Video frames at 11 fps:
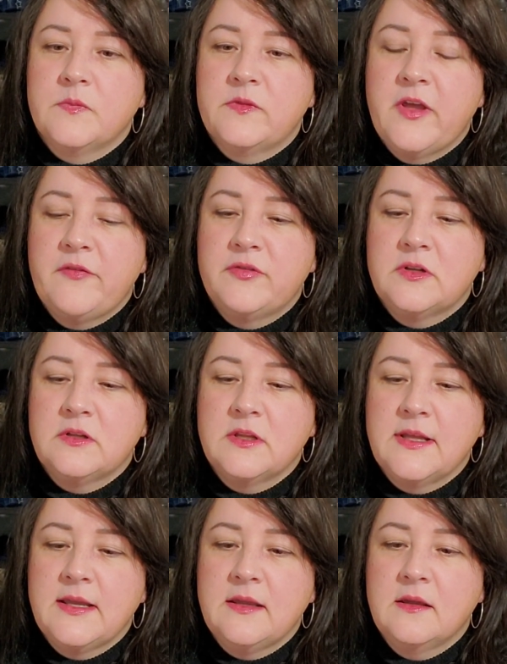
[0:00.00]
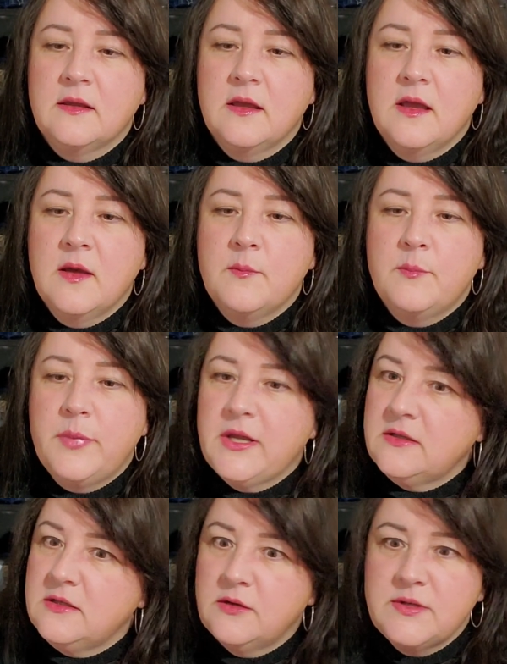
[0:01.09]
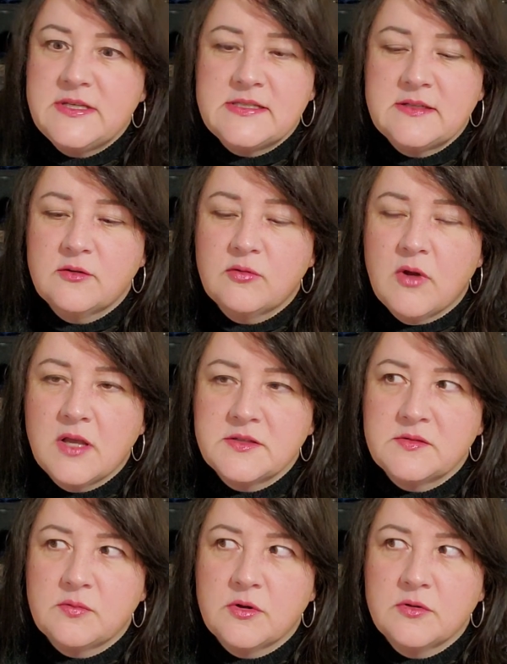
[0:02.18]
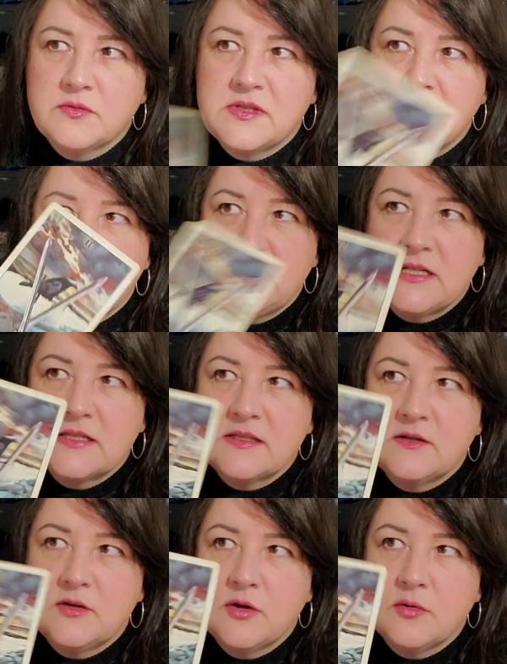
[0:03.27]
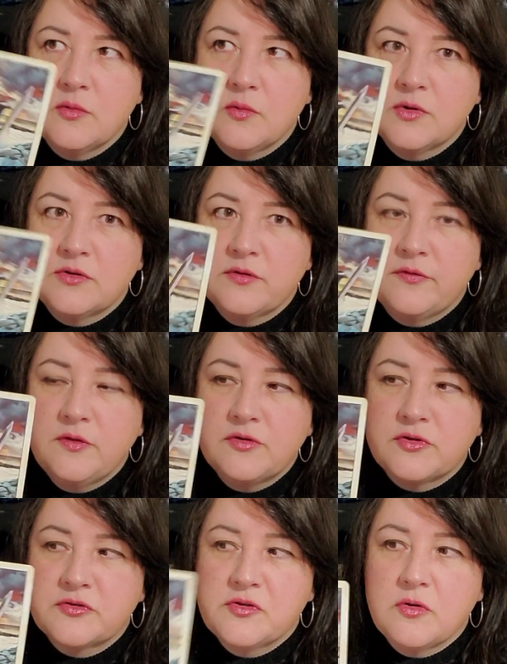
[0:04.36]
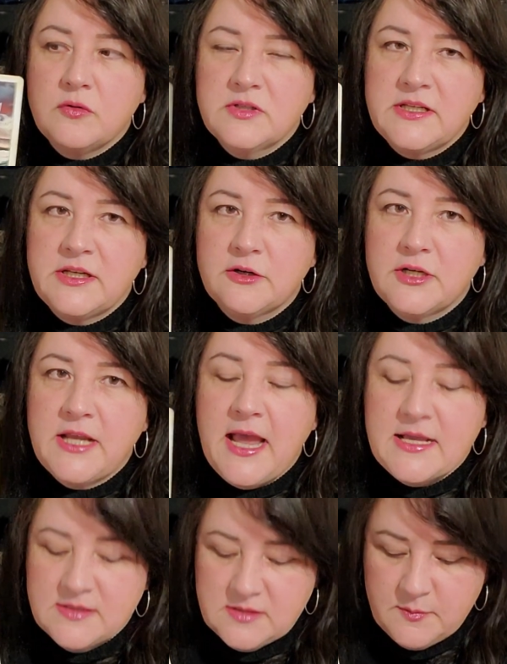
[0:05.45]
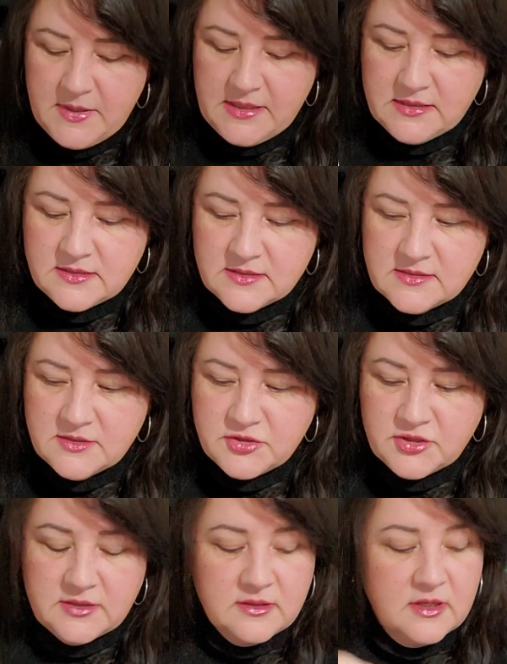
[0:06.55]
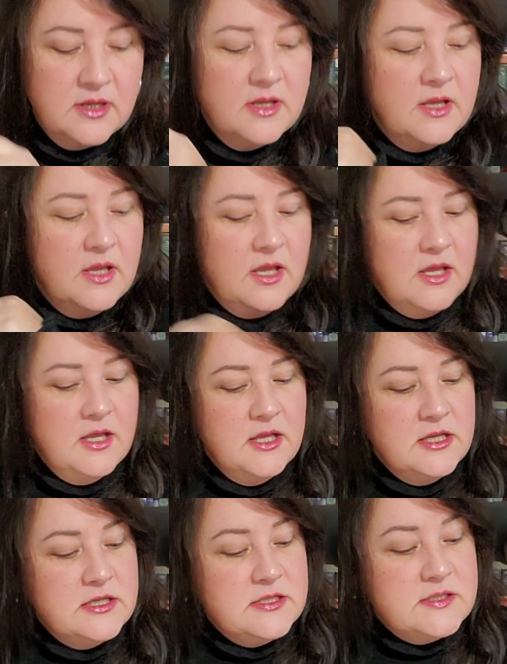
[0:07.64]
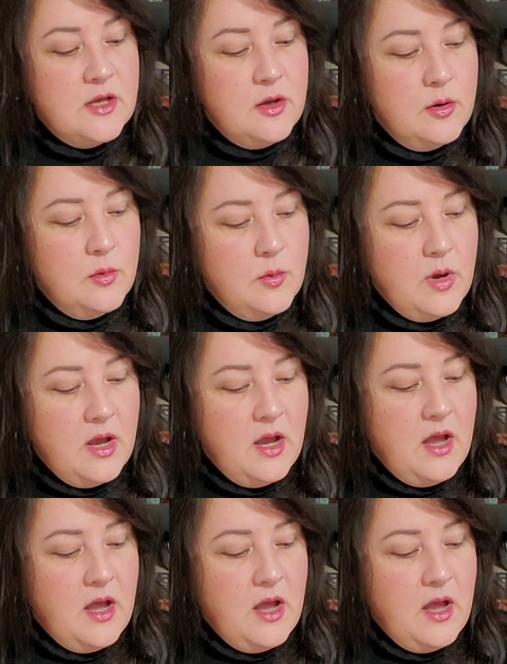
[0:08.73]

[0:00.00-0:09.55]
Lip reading: definitely. But, you know, he's at a crossroads and he doesn't know what the future is holding here, and he has to make a decision. So